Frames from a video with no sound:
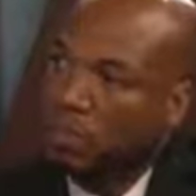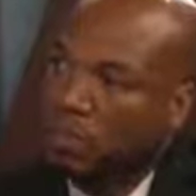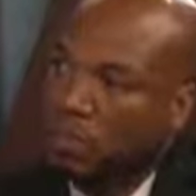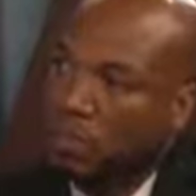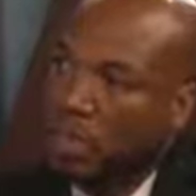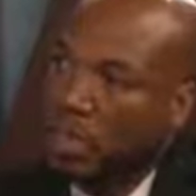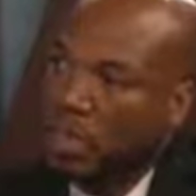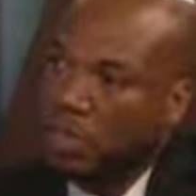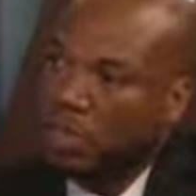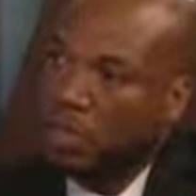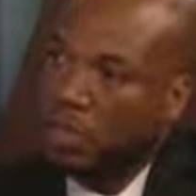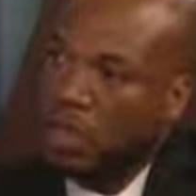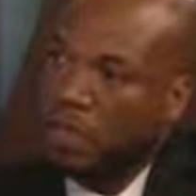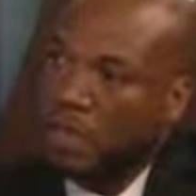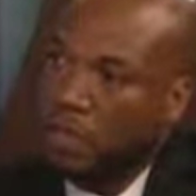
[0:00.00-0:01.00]
to
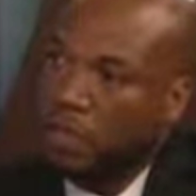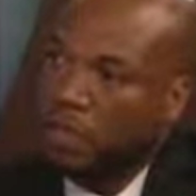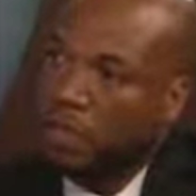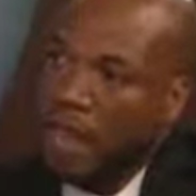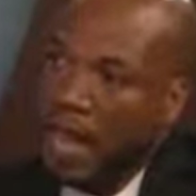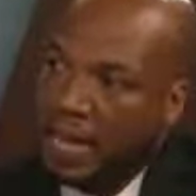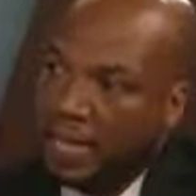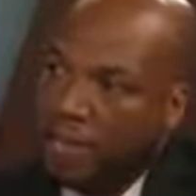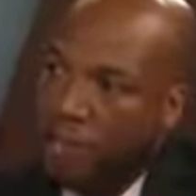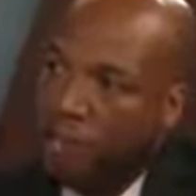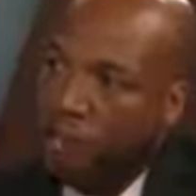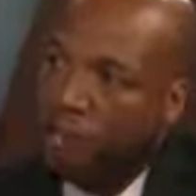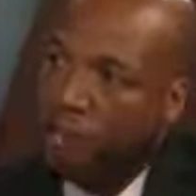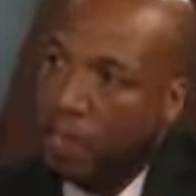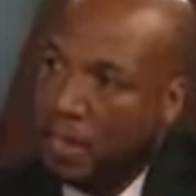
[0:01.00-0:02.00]
ensure that they're providing the
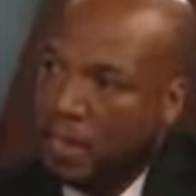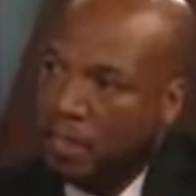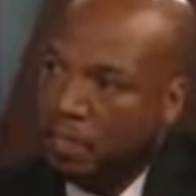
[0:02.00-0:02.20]
programming